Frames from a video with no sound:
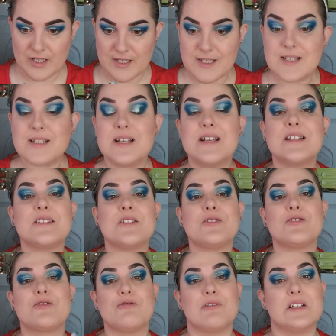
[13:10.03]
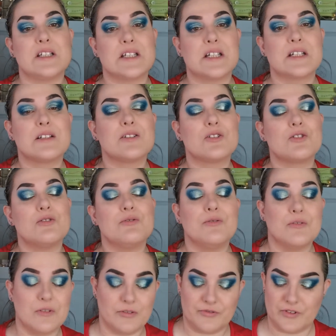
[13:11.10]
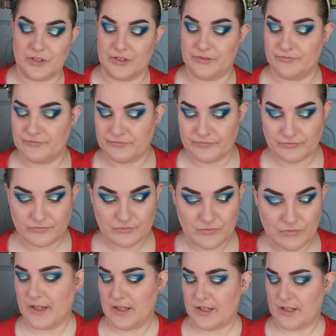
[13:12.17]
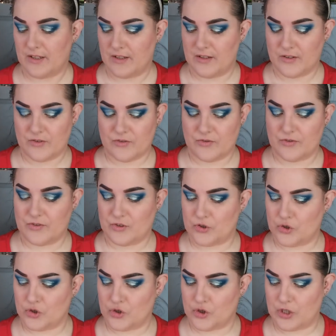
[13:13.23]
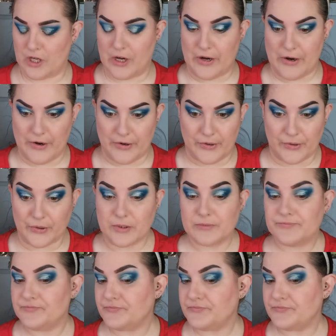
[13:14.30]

Season's greetings to all of you. So